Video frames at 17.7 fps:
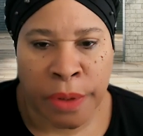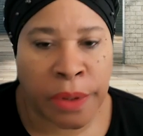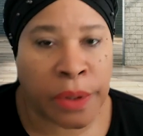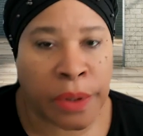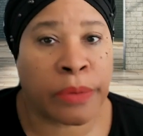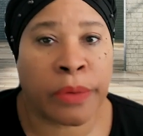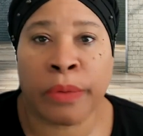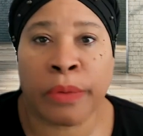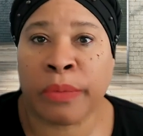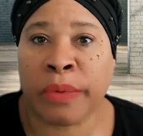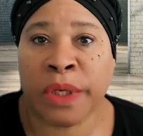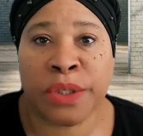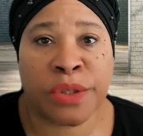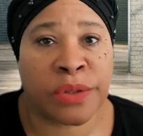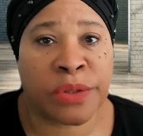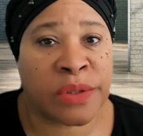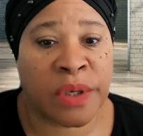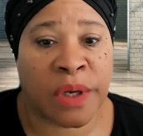you don't know
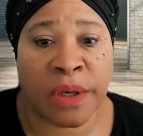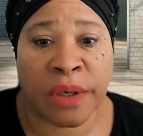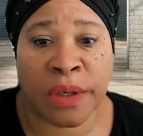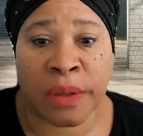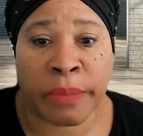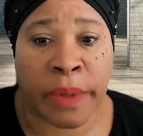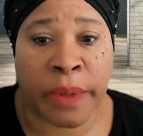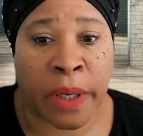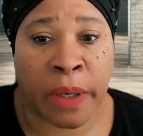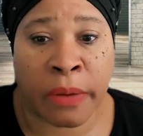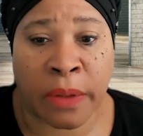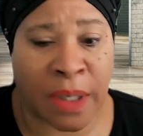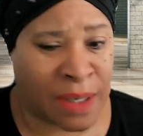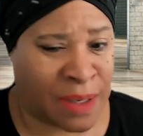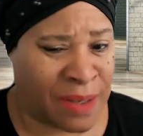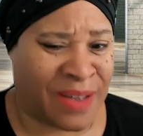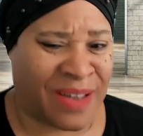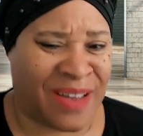what you're talking about.
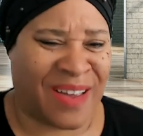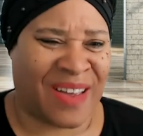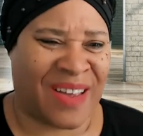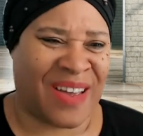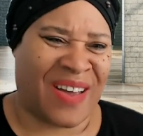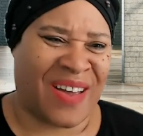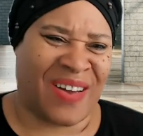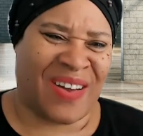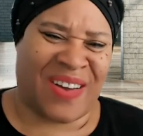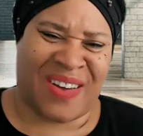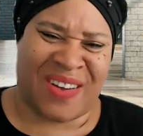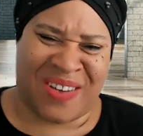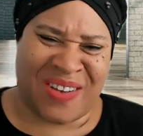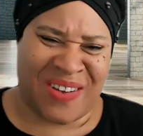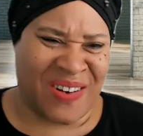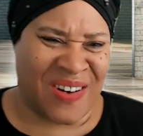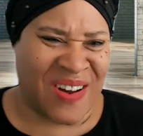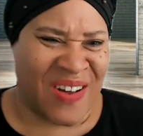
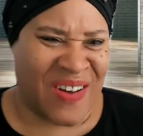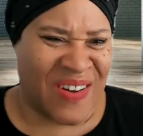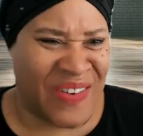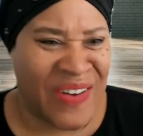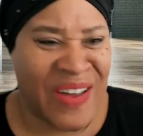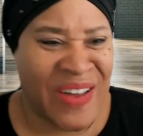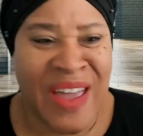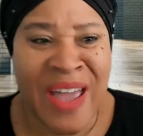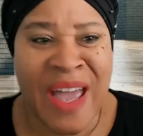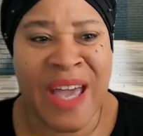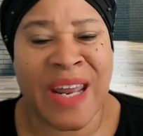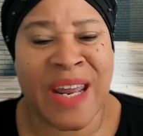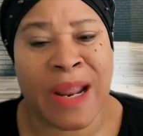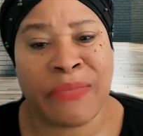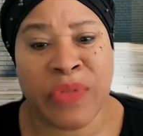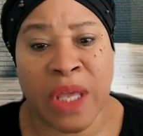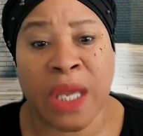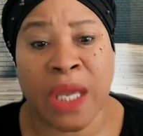You know? And
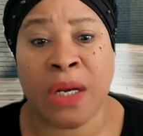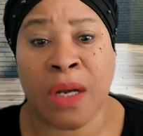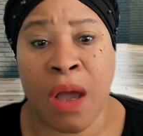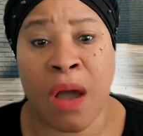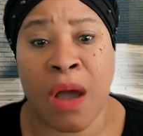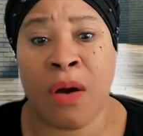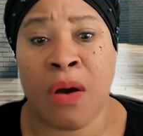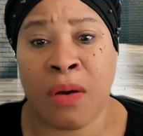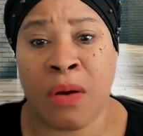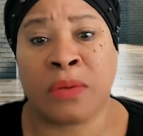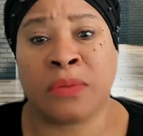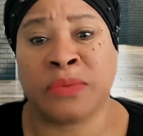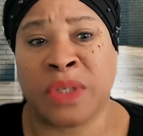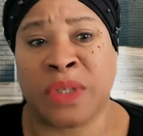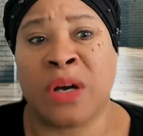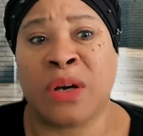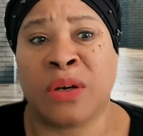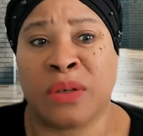I'm thinking,
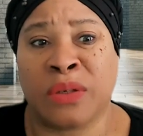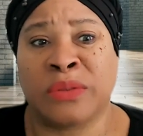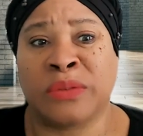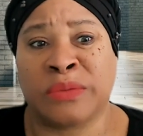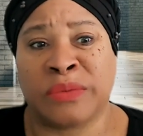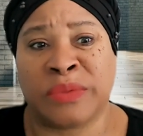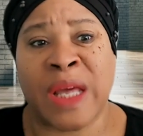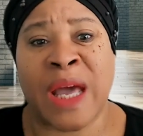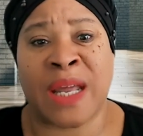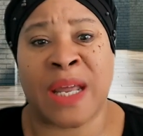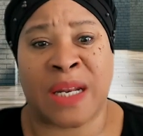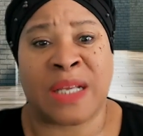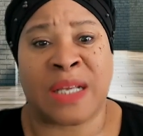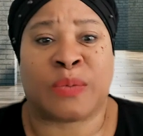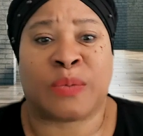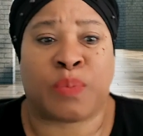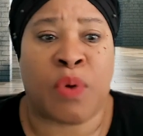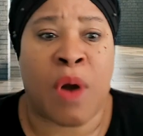no, that
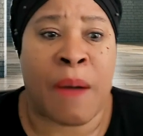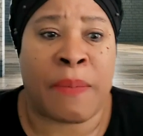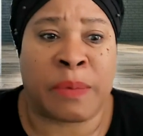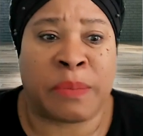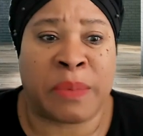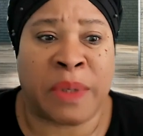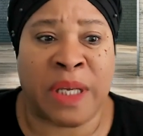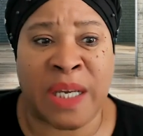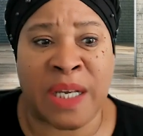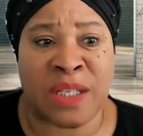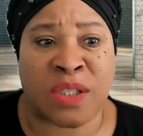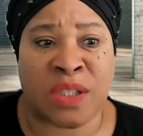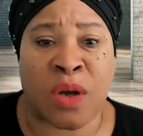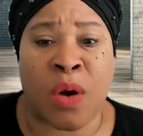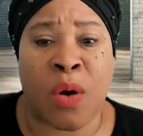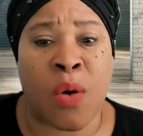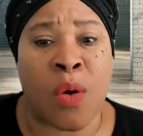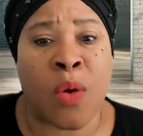is probably hits
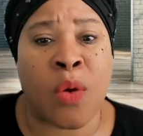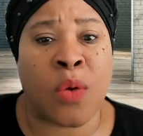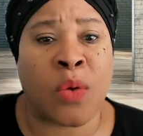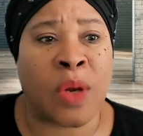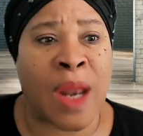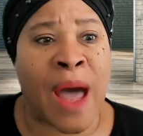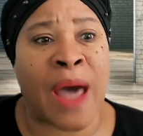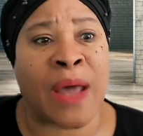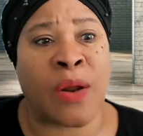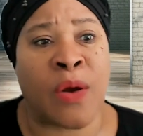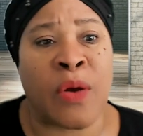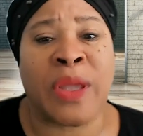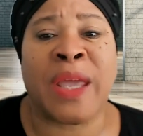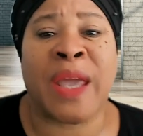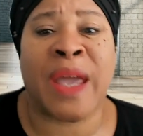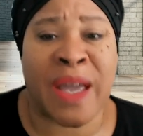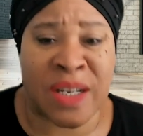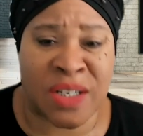a whole lot.
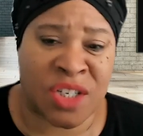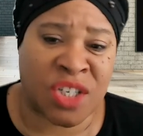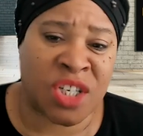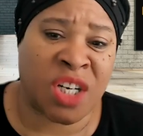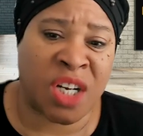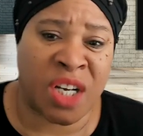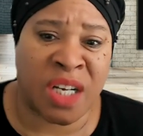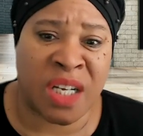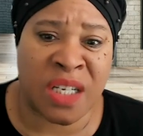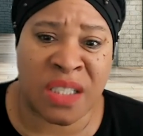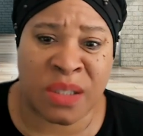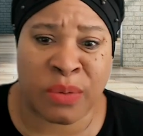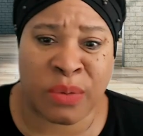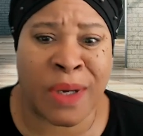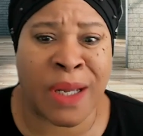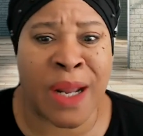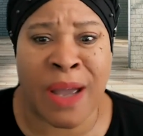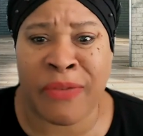Yeah, she does.
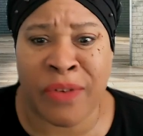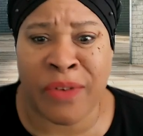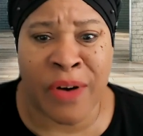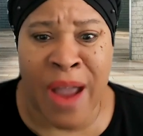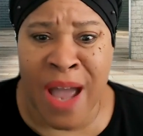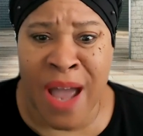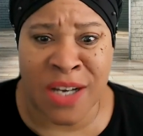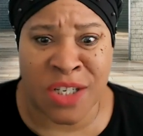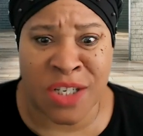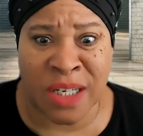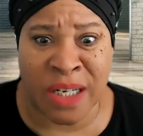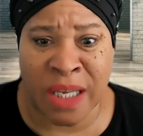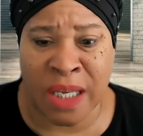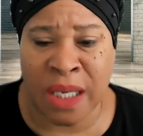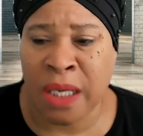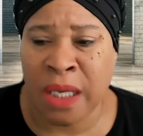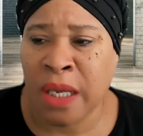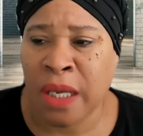Whatever,
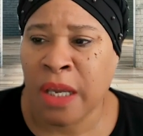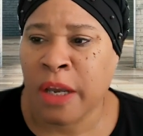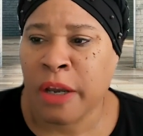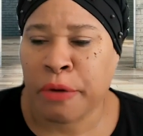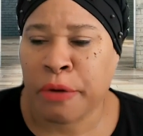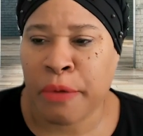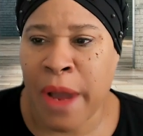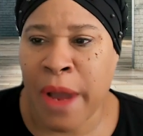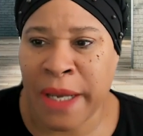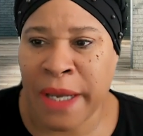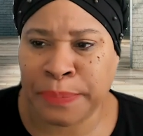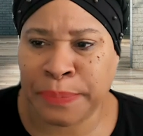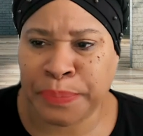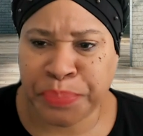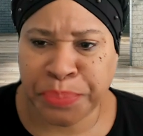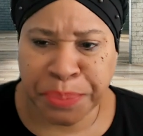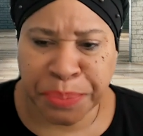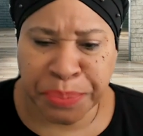Ashley. Right?